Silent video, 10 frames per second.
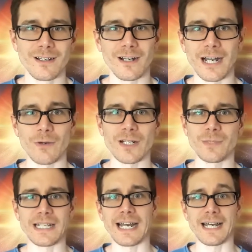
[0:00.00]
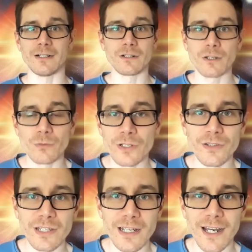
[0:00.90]
I want to be God. Okay, what do you
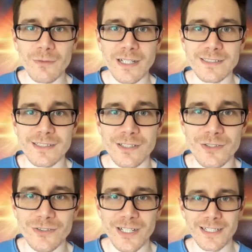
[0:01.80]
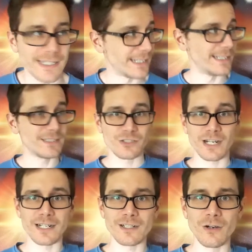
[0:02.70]
think God wants to do? Like, he's
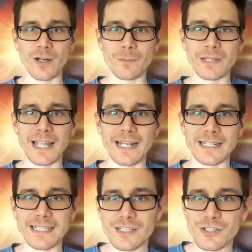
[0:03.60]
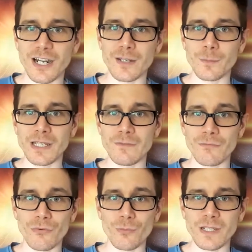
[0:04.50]
trying to go up again. He's trying to be
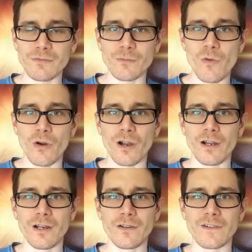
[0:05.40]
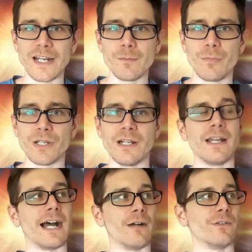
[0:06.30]
even more, right? But
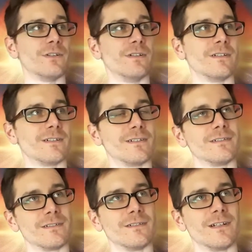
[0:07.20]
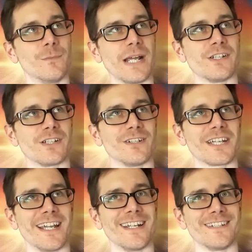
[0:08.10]
I would imagine,
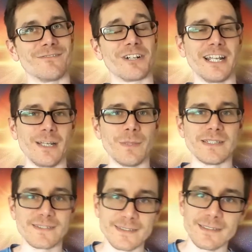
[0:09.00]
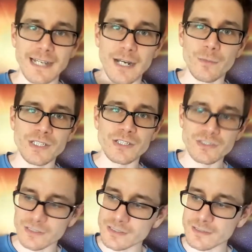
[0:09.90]
okay, for him, it's how much
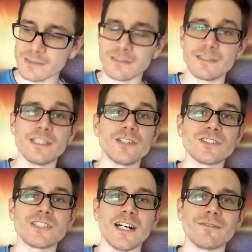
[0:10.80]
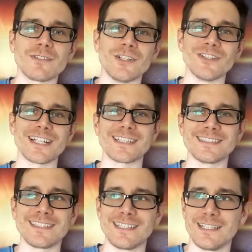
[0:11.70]
little stuff, like,
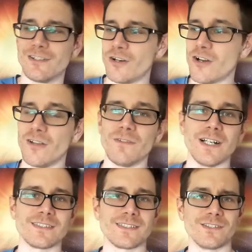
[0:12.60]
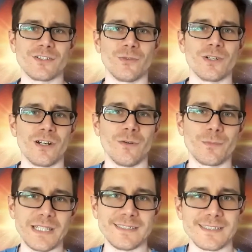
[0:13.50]
because, all of us, and so we're all
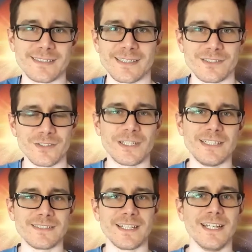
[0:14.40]
pieces, and so he's,